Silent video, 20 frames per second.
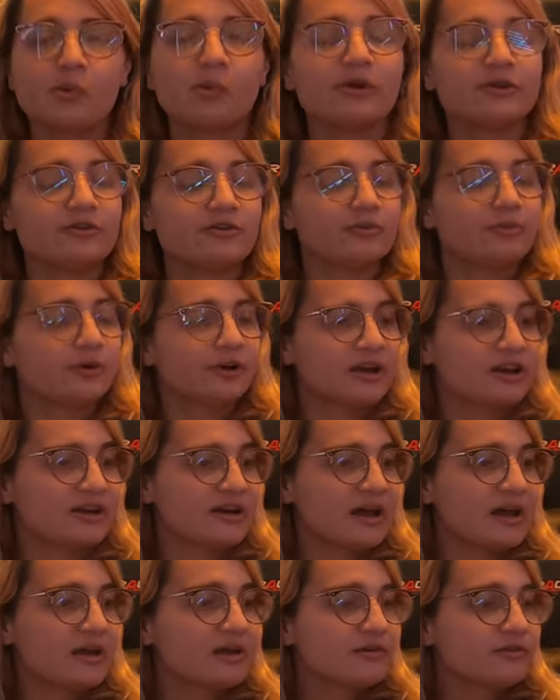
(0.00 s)
which is pretty
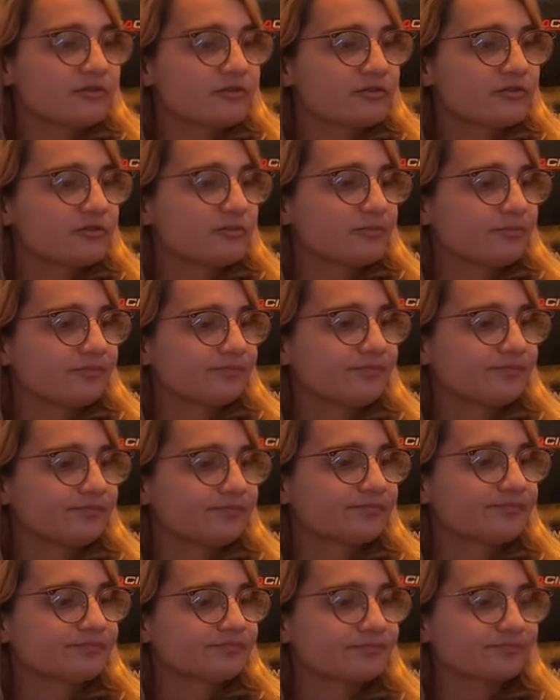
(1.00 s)
nice.
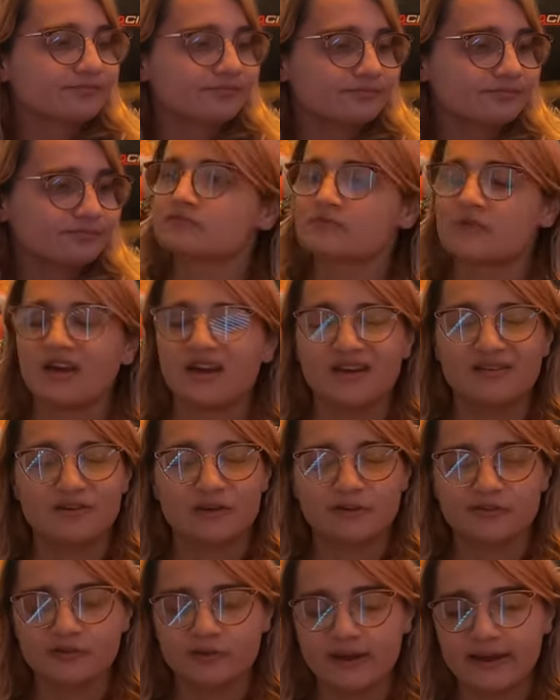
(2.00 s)
I've
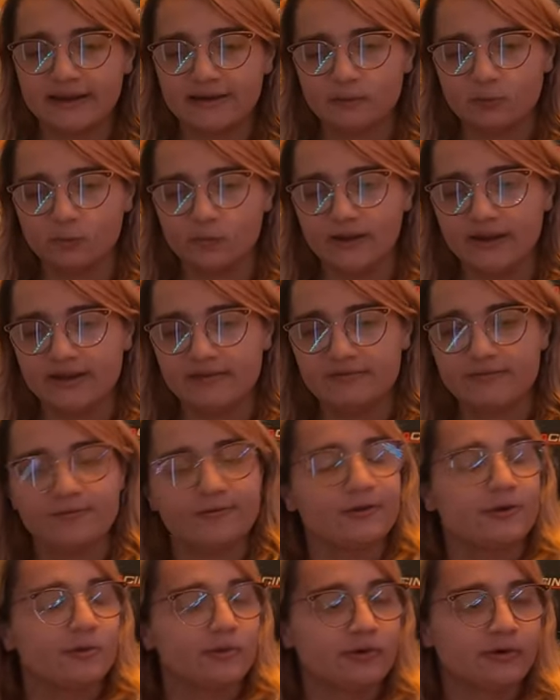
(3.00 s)
also had way
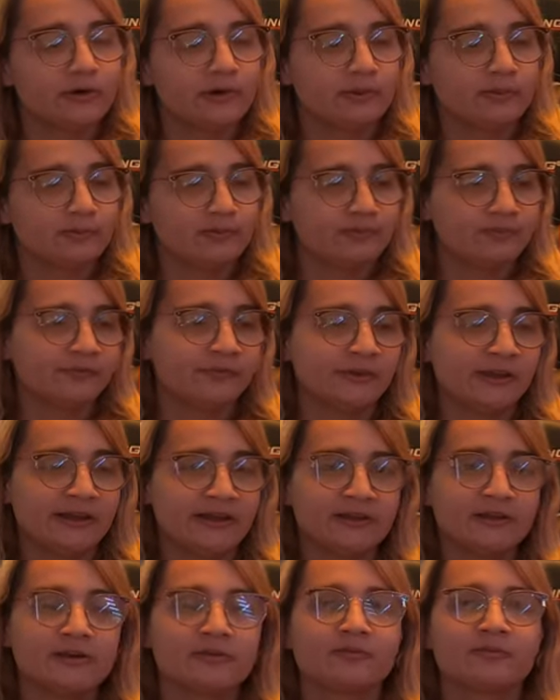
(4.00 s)
fewer,
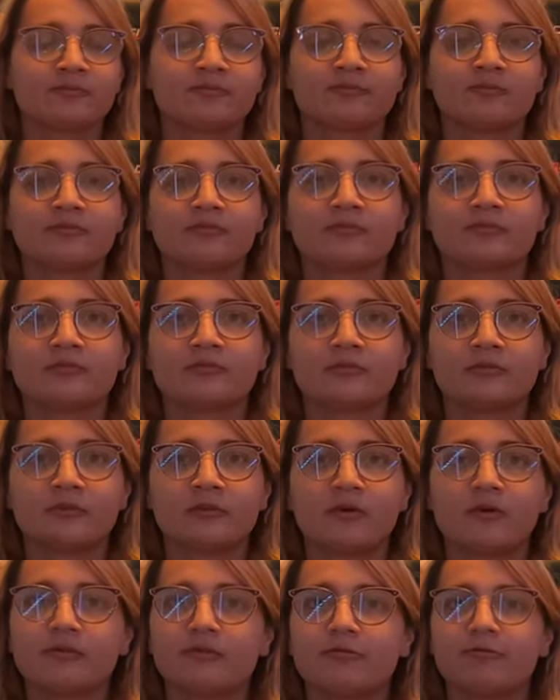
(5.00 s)
like,
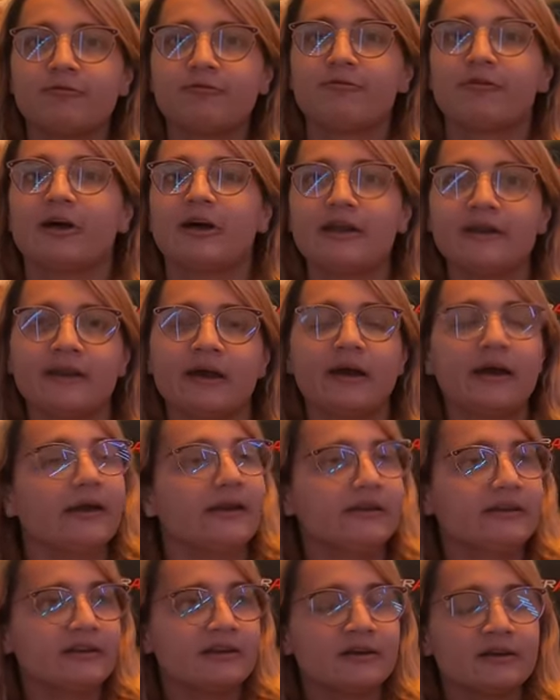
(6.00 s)
fun
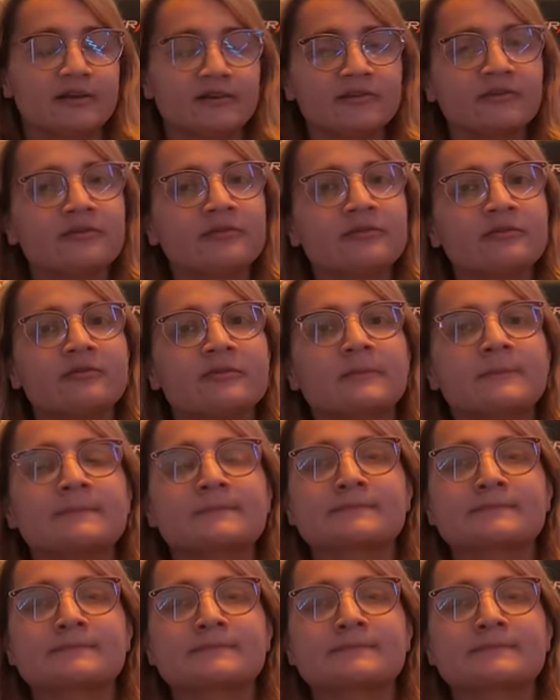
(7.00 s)
ideas